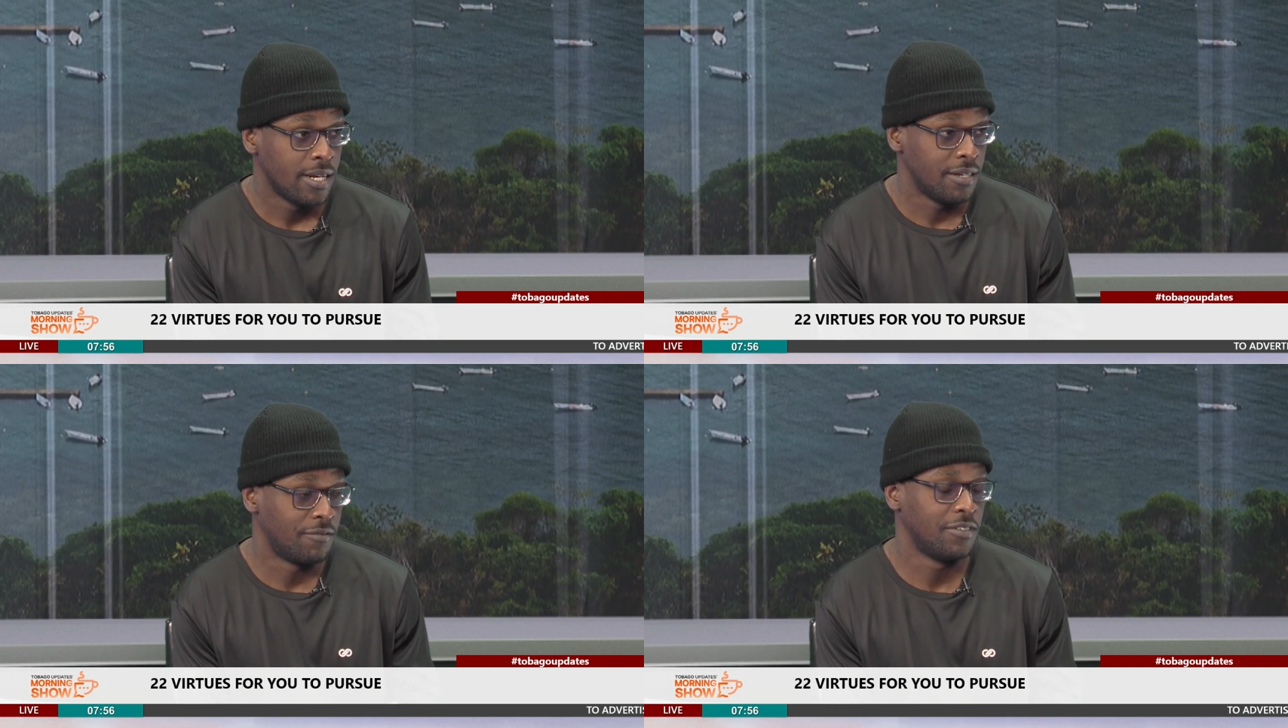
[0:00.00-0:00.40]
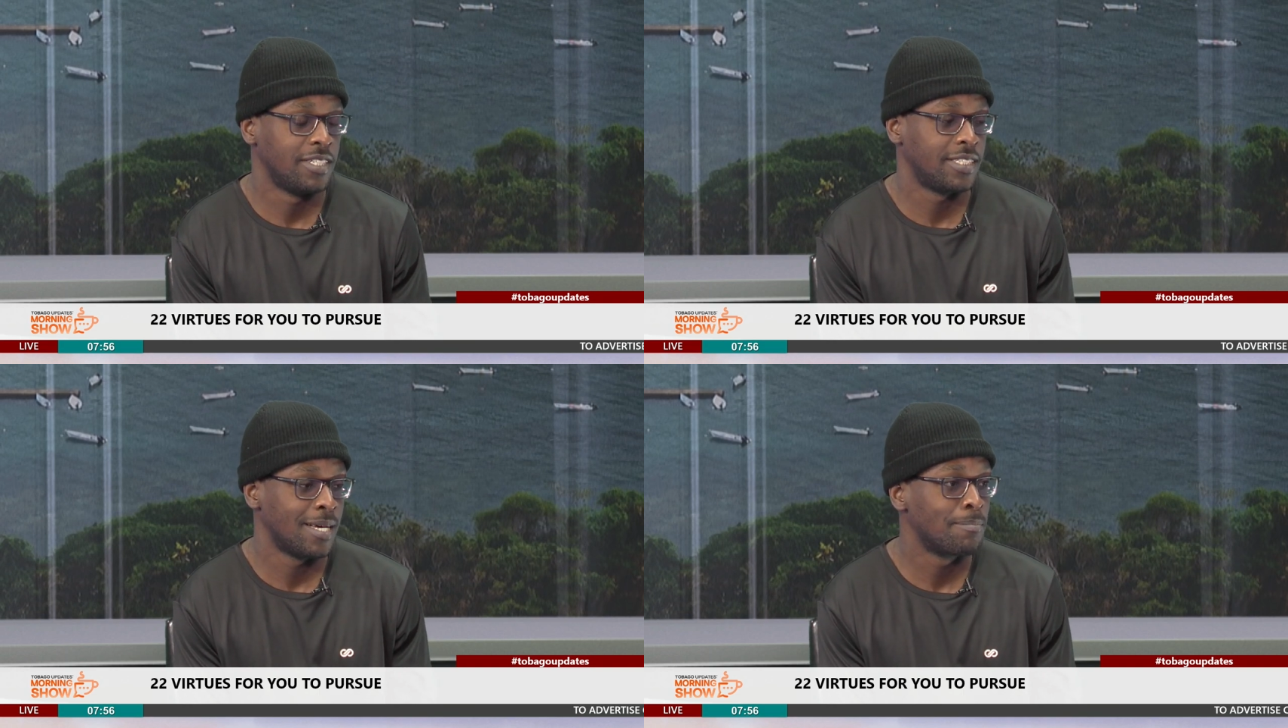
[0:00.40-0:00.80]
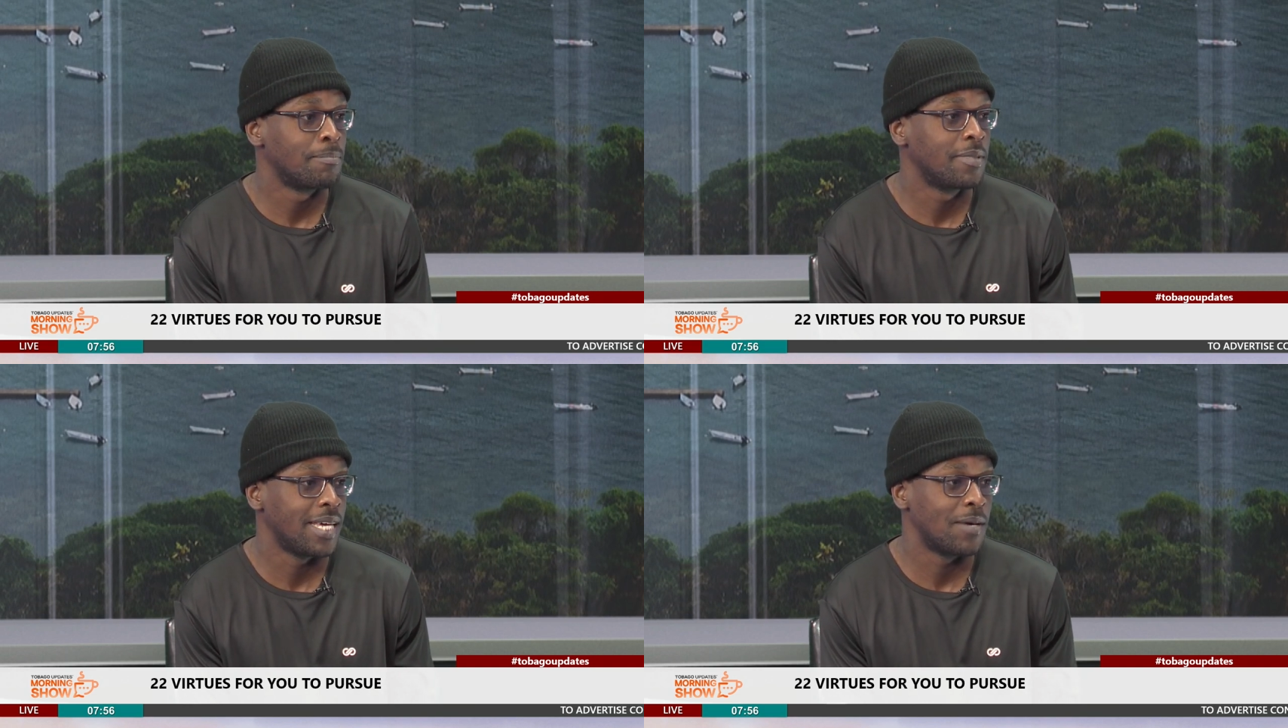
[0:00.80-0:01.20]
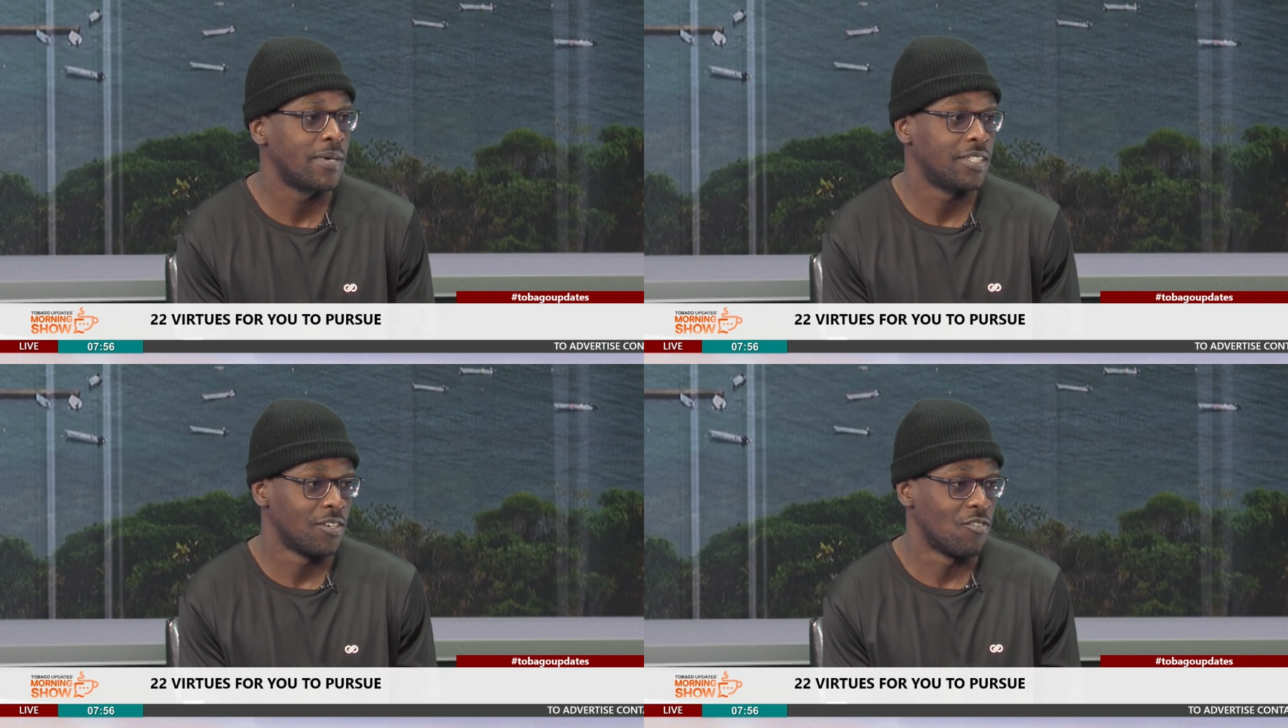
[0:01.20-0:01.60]
The first step came
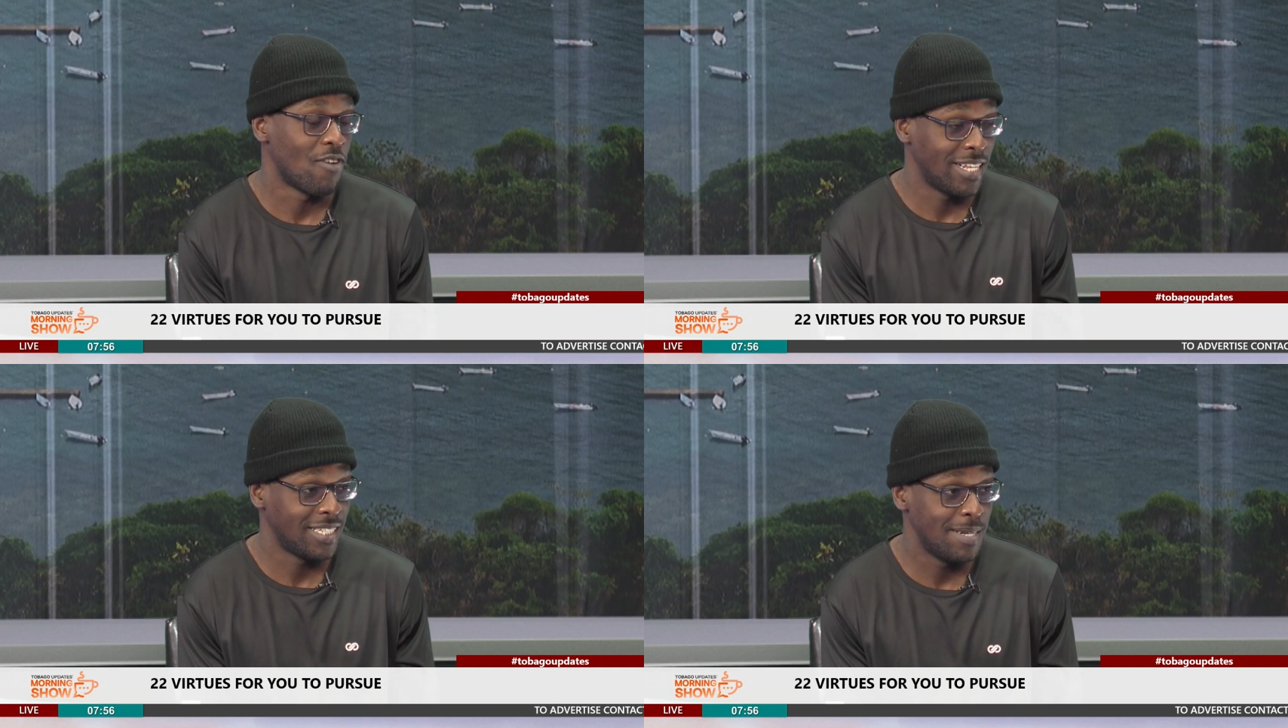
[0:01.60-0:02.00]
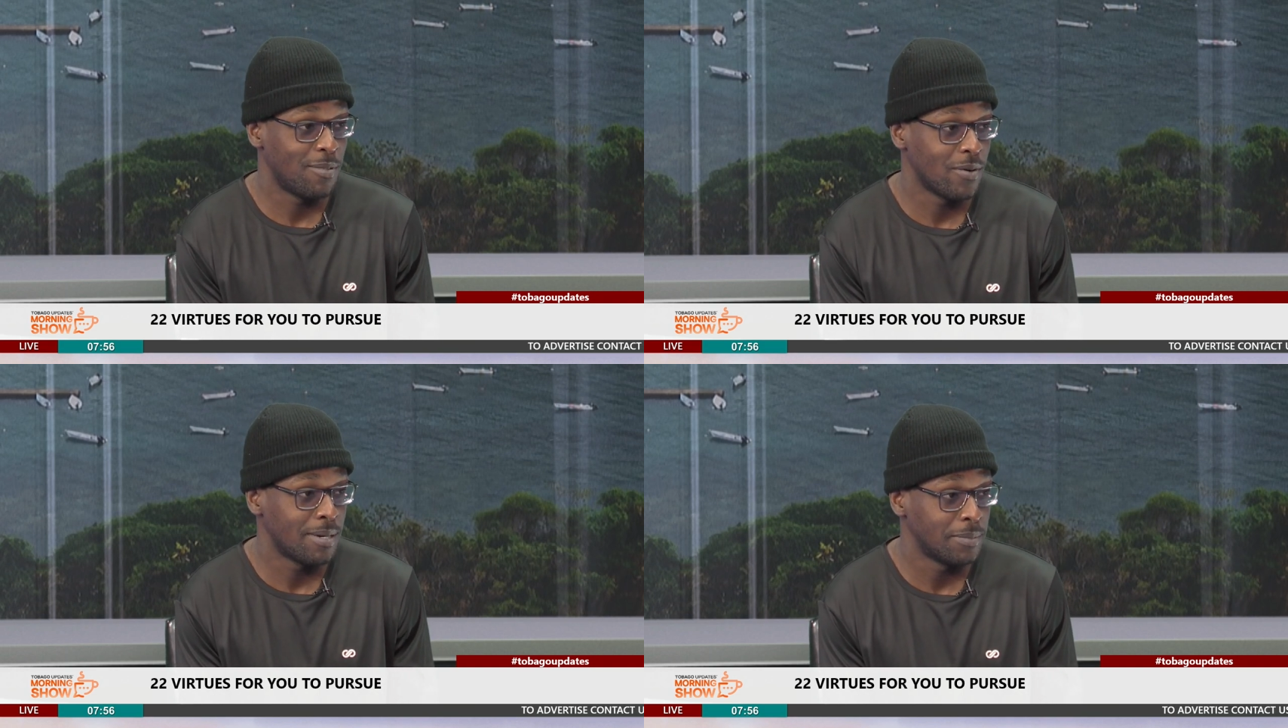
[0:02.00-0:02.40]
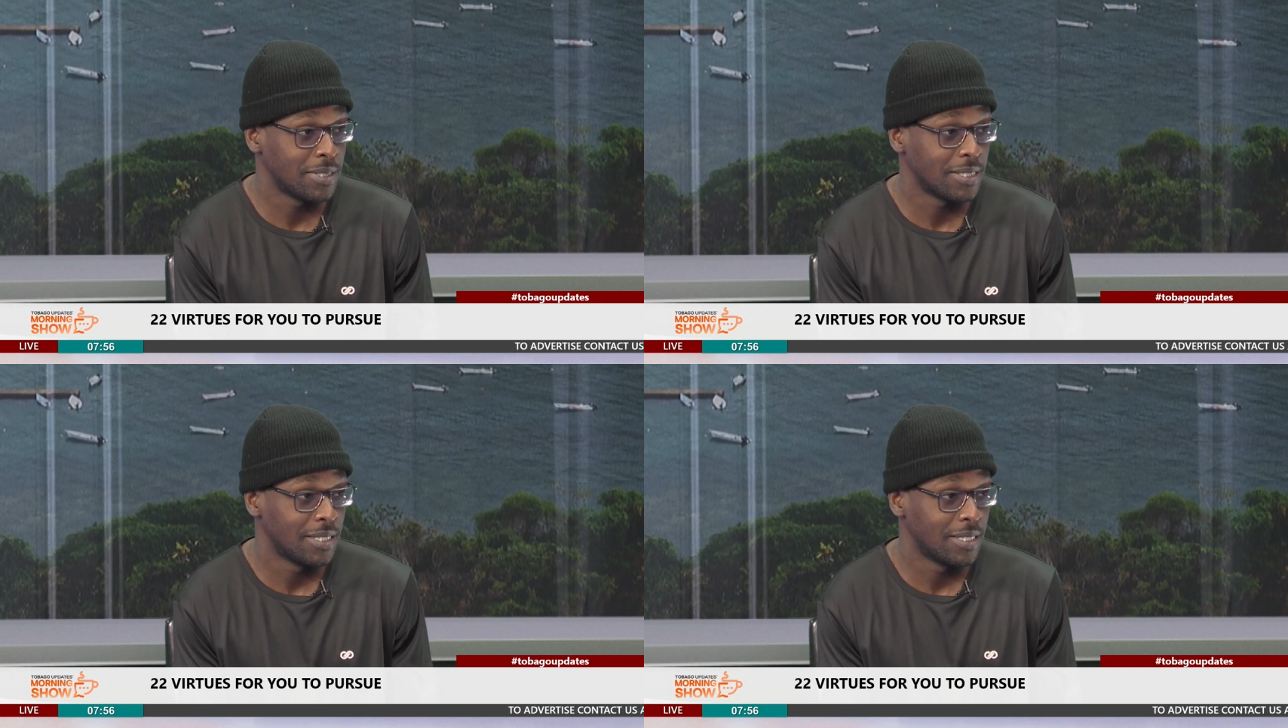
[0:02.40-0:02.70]
with writing the poems.